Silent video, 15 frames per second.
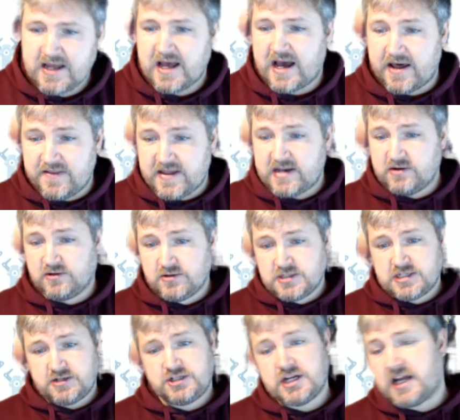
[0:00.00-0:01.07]
And then
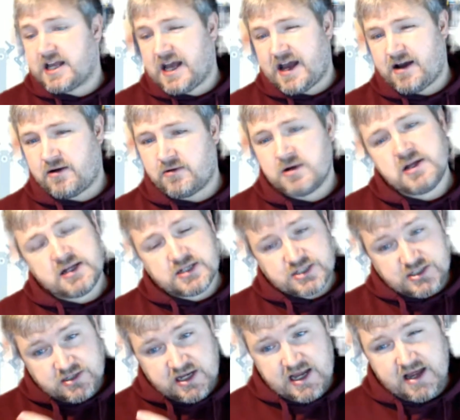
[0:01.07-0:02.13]
also check out
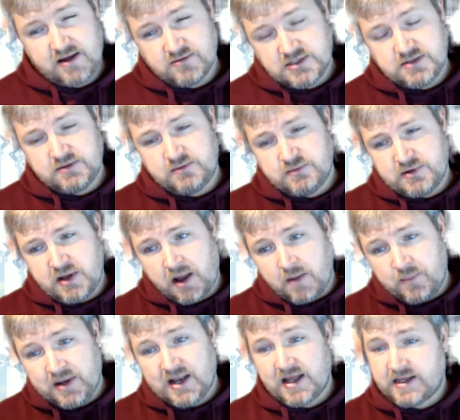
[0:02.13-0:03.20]
how to
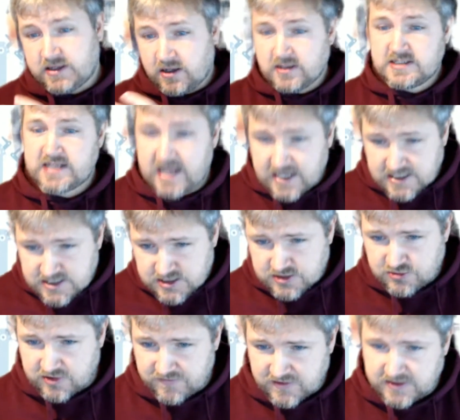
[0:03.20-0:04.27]
apply context
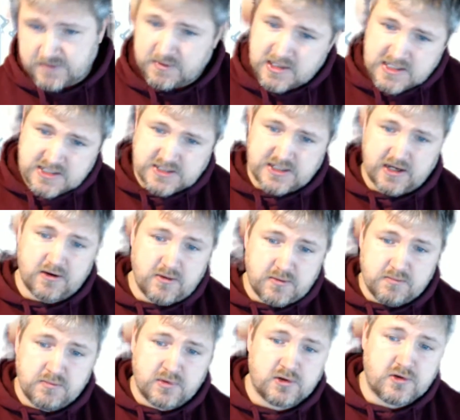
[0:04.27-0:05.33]
driven. So
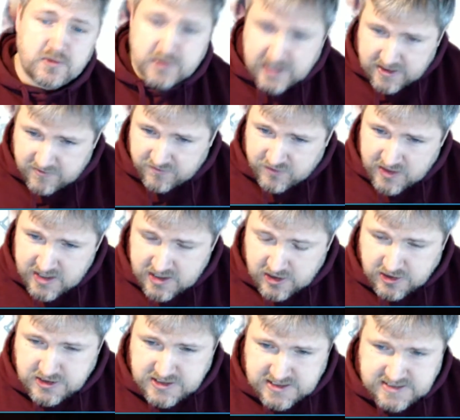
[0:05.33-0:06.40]
more kind of
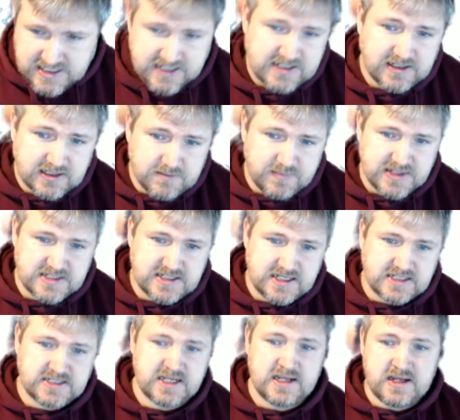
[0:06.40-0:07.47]
understanding the
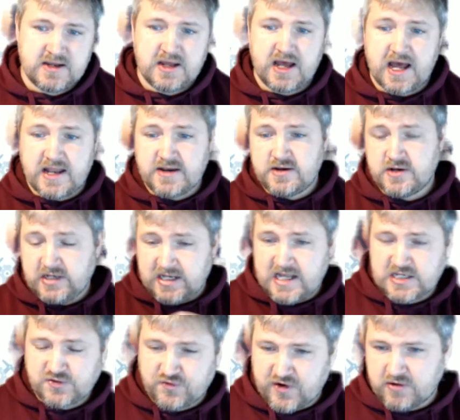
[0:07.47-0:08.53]
business and less
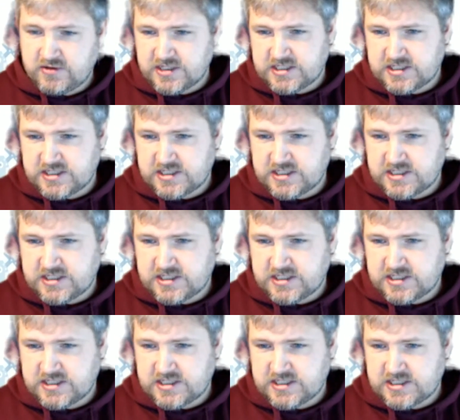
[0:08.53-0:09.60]
focusing just
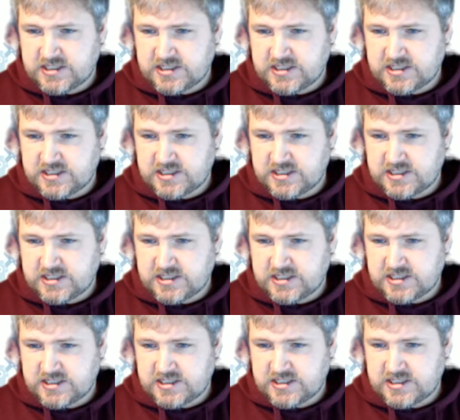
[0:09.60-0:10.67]
on the underlying
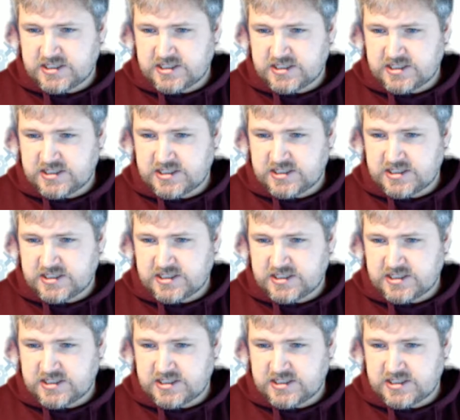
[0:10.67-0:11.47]
technology skills.